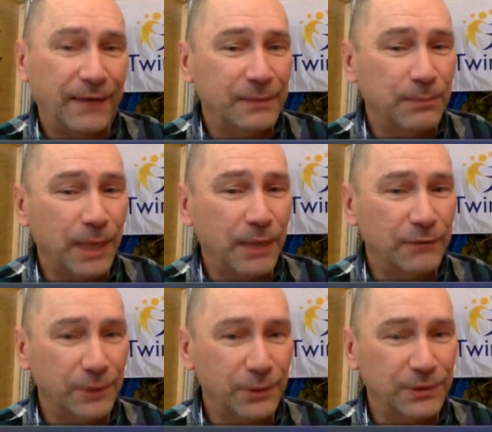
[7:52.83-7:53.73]
got my
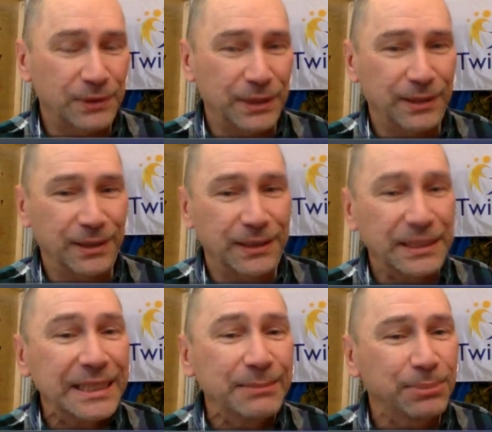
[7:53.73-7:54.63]
roots in
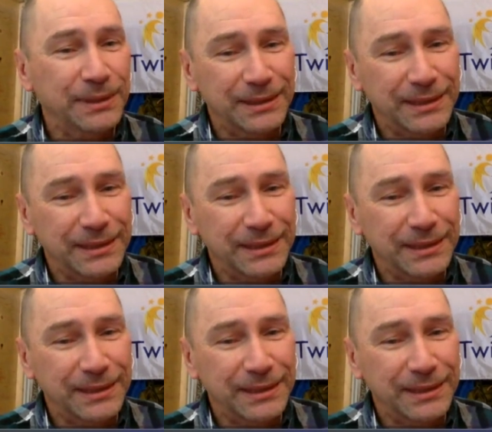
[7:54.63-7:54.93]
deeply